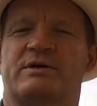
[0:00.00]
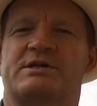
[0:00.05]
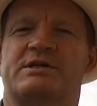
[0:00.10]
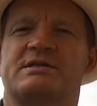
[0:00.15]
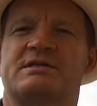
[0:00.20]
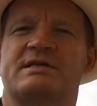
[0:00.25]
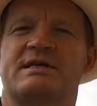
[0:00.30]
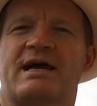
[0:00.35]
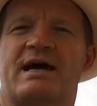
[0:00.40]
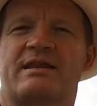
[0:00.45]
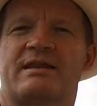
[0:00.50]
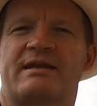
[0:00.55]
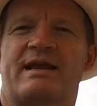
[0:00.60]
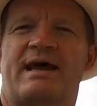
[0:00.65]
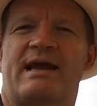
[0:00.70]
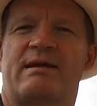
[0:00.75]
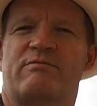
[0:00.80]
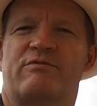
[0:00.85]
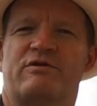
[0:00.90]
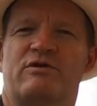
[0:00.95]
which is the other
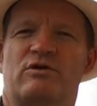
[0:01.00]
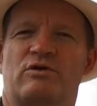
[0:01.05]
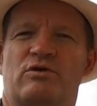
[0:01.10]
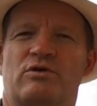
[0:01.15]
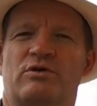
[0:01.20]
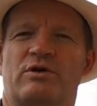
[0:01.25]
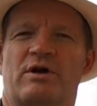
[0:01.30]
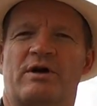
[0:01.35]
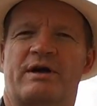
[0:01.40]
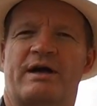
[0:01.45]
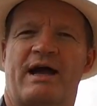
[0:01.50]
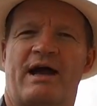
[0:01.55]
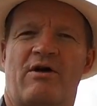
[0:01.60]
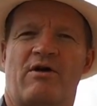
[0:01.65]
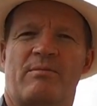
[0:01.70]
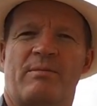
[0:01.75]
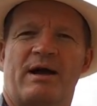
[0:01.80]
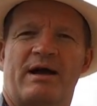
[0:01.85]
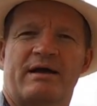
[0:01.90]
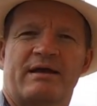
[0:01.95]
name for
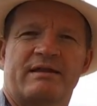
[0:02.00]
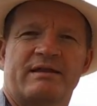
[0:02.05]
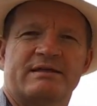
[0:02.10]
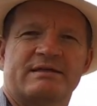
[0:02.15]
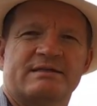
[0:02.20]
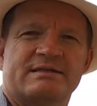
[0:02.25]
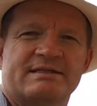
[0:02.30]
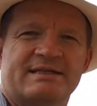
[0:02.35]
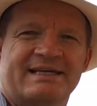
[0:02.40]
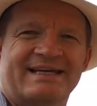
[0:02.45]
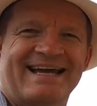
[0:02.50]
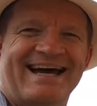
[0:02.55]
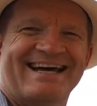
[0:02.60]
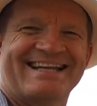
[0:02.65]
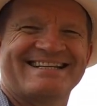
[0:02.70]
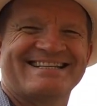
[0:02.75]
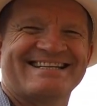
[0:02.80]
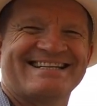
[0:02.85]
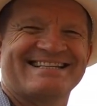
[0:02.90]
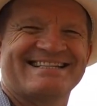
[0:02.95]
Nagorno-Karabakh, this is the
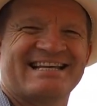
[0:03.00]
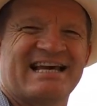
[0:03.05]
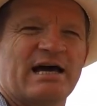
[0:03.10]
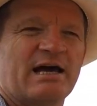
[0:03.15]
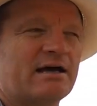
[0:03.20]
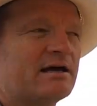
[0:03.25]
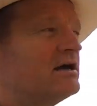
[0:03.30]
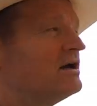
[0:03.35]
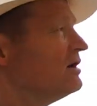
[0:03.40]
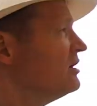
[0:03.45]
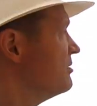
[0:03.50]
Gansasar